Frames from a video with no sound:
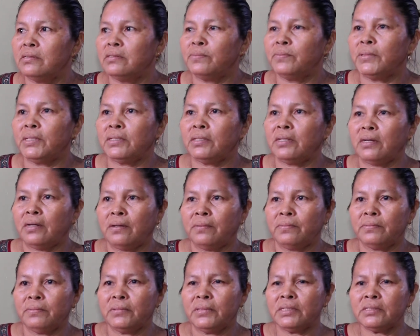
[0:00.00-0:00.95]
But
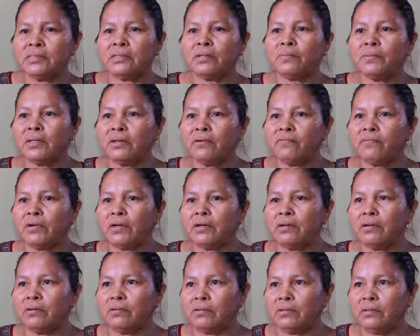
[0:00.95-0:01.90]
it's something
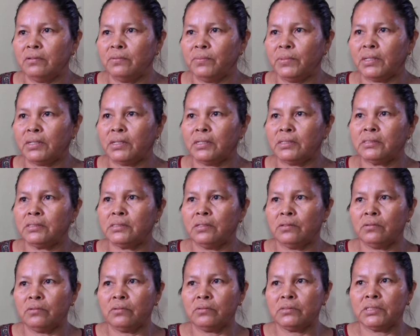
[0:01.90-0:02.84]
very good because, you
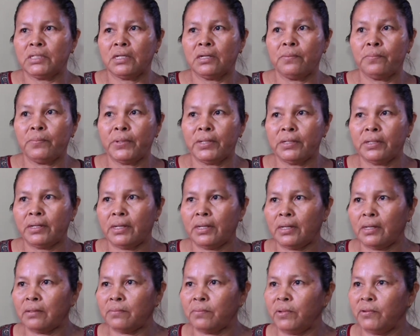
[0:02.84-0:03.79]
know, checking for your
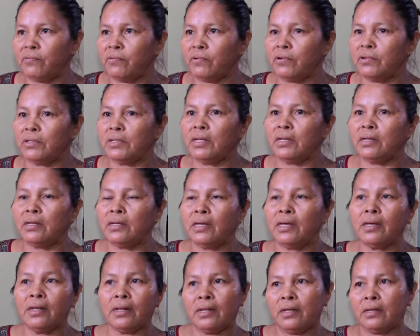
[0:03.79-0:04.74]
health before they're
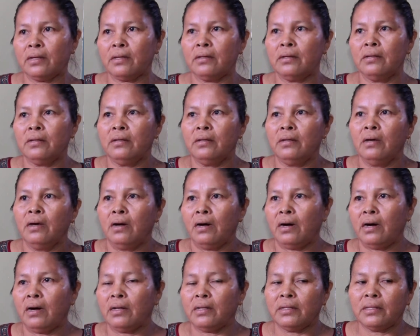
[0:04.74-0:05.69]
ailing
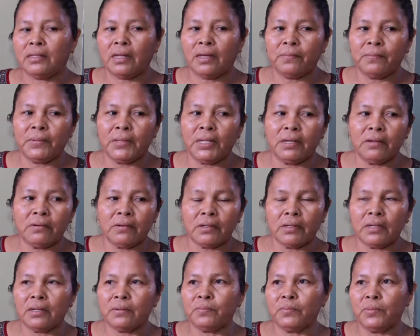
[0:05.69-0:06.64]
all the time there and
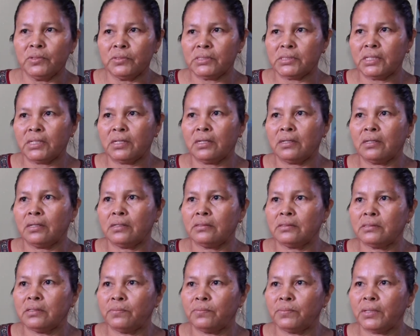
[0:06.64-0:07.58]
get more sick,
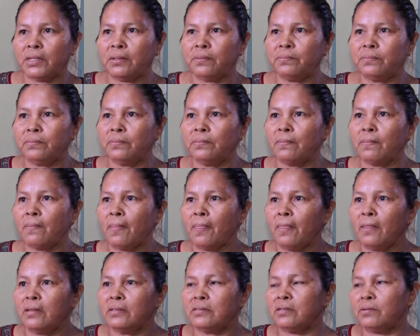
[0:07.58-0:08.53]
and sometimes
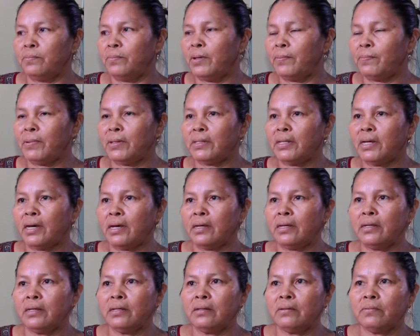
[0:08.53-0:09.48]
some people
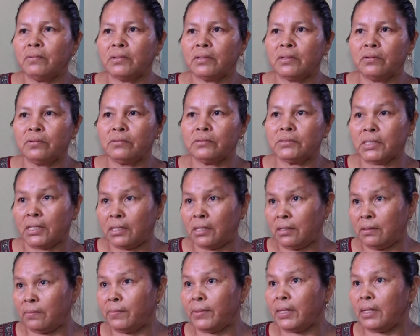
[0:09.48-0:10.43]
die without
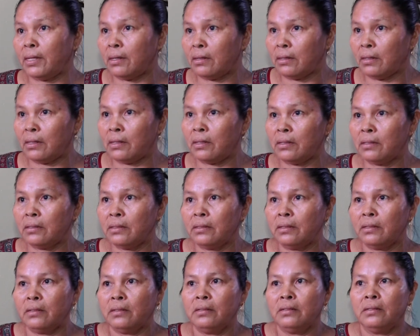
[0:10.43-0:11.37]
checking medical,
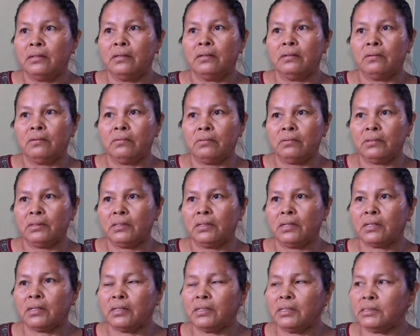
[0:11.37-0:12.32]
you know,
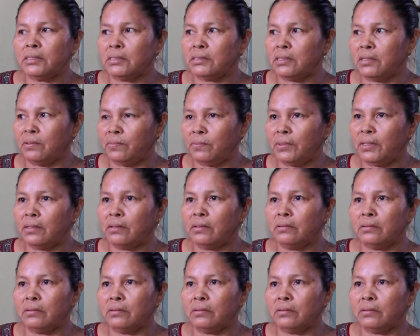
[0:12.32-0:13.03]
at least it's something